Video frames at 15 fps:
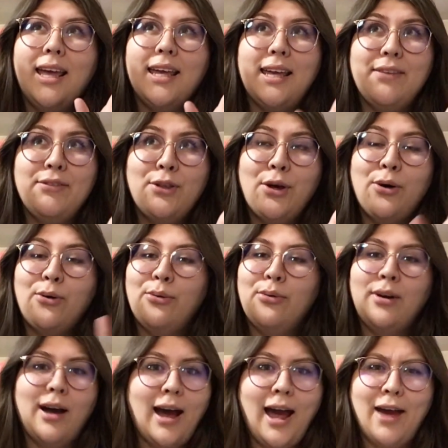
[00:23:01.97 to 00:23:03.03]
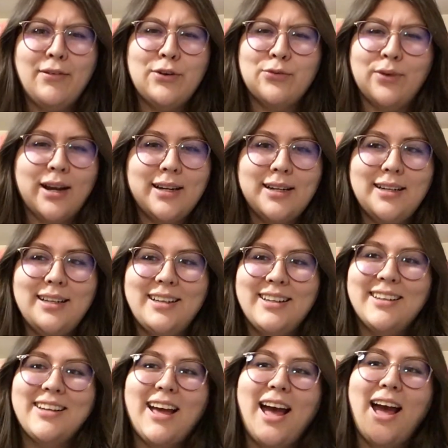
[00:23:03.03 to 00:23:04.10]
even though I haven't read any,
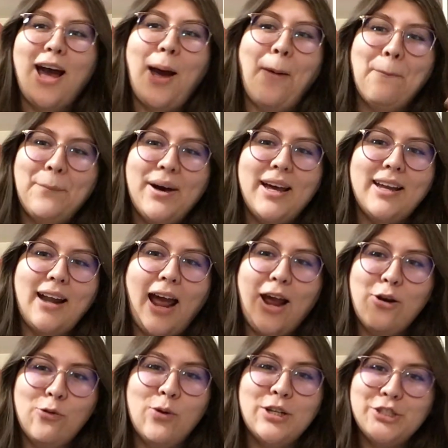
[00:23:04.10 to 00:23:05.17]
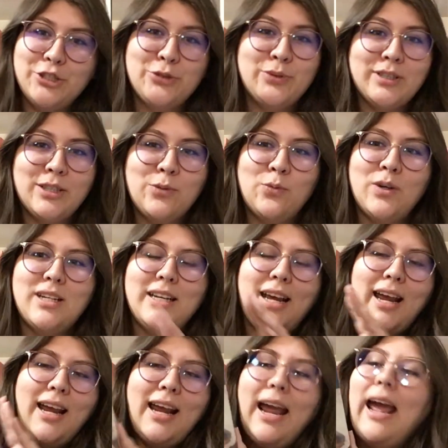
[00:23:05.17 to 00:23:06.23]
but I want to read them one
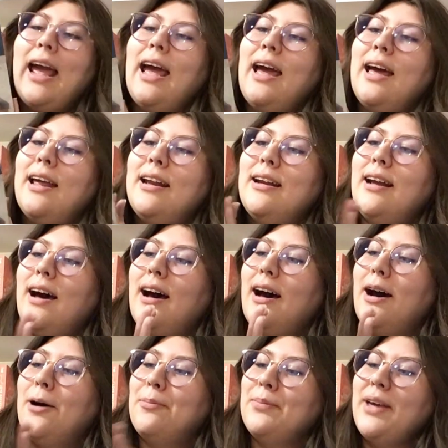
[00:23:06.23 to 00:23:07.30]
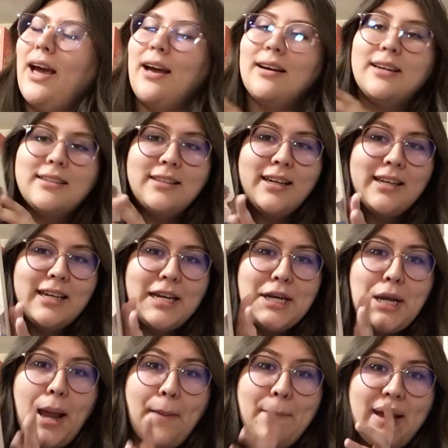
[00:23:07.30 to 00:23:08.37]
day. And yeah, it's like
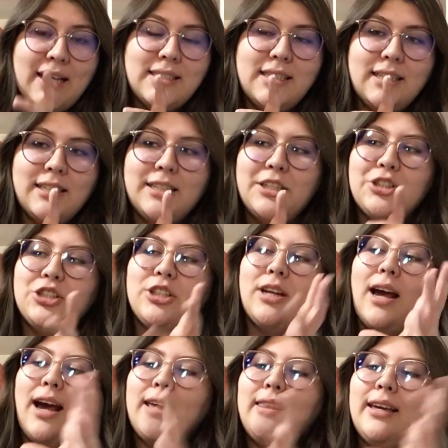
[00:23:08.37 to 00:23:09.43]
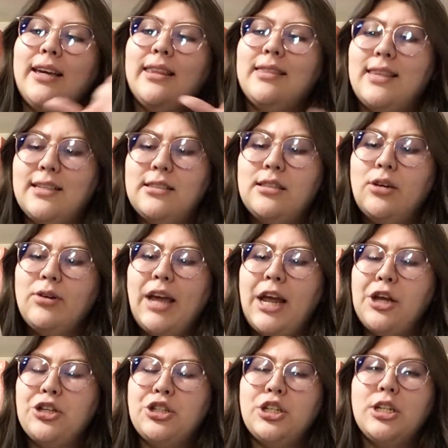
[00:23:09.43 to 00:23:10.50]
in amazing condition. I think at this
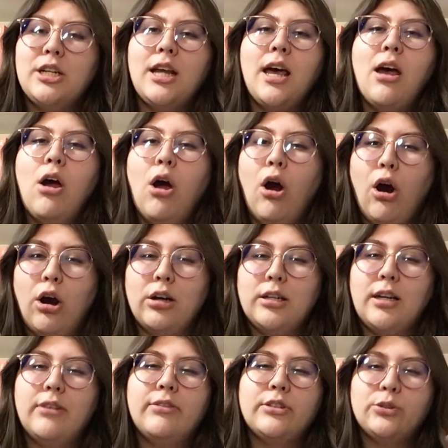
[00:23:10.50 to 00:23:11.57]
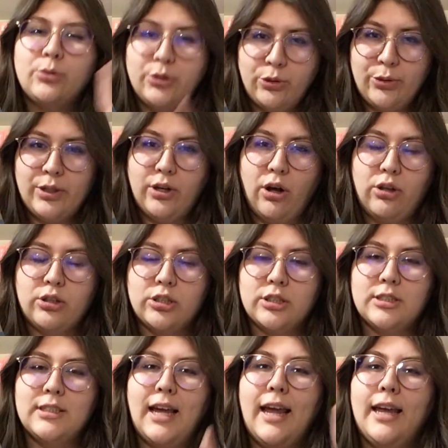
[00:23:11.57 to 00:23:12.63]
location, hardcovers were
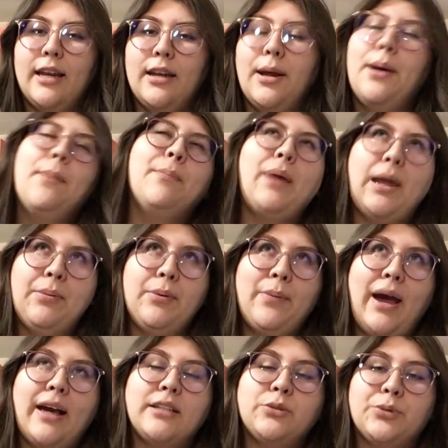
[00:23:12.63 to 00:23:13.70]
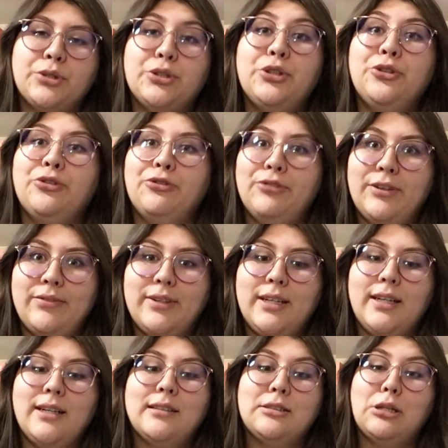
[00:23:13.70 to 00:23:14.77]
$3 and paperbacks were
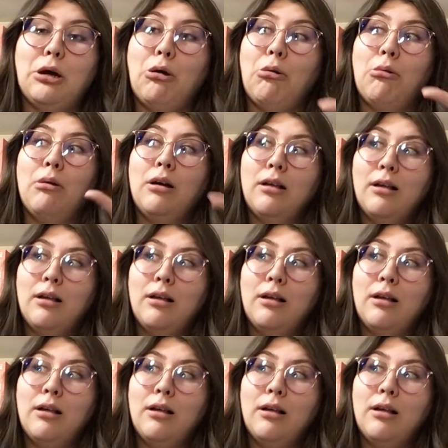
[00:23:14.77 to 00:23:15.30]
$2.50. So